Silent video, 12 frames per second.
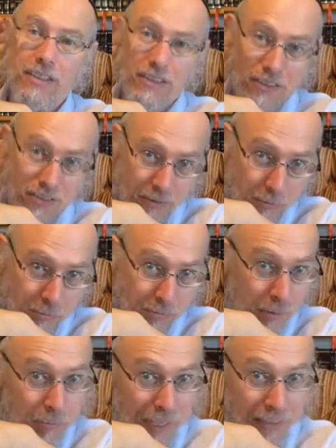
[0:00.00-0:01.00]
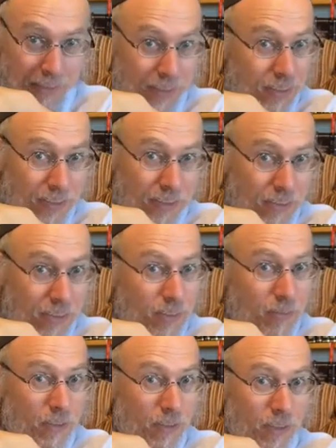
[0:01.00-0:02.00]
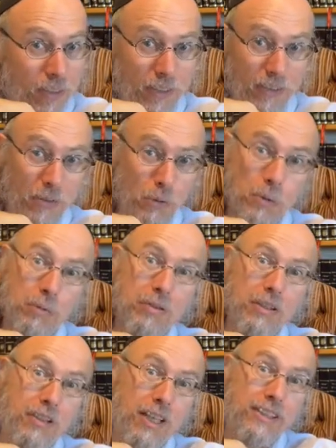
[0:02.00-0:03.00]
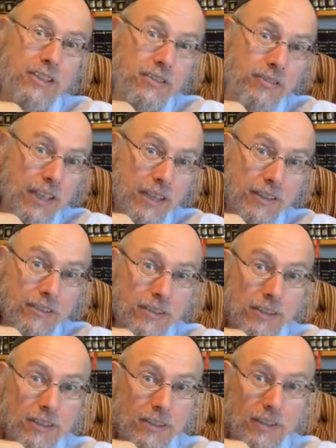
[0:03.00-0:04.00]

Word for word: They call it the, the Palisades or something like that. It's a group, a cluster of galaxies.